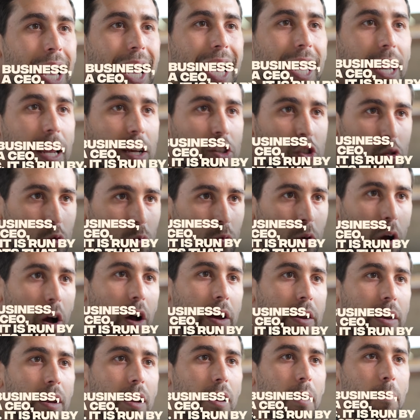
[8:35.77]
It is
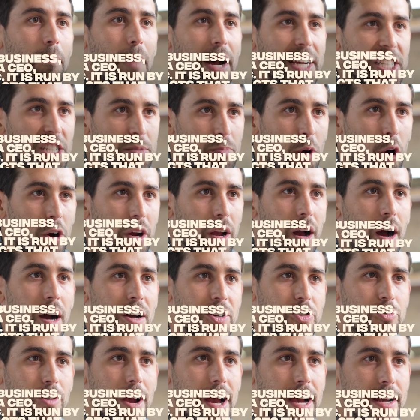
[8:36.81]
run by smart
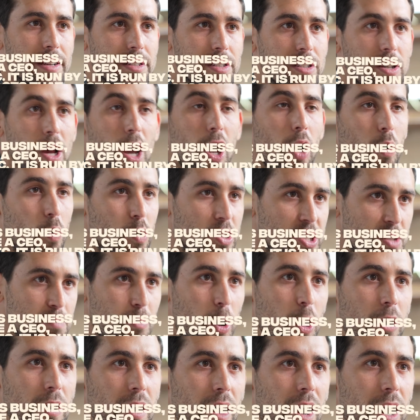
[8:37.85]
contracts, where
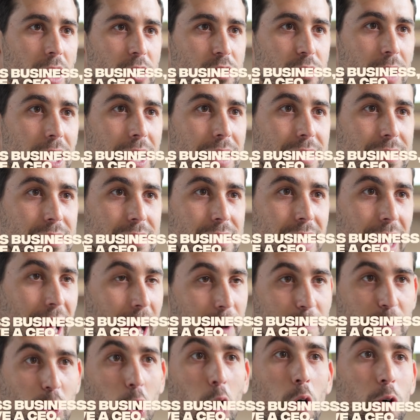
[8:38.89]
smart contracts
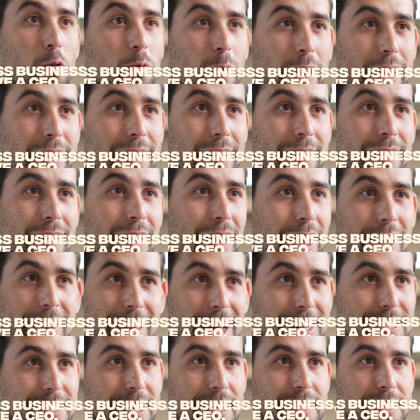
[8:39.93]
have code written
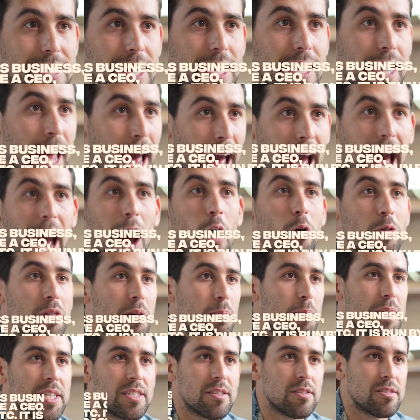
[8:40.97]
that dictate how the
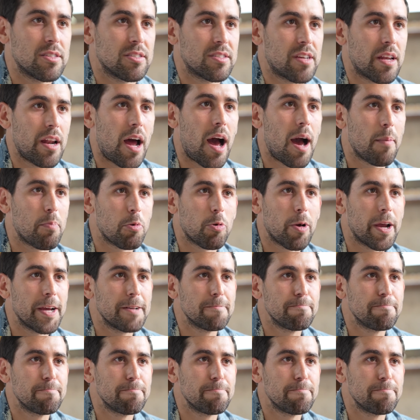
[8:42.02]
business is going to operate.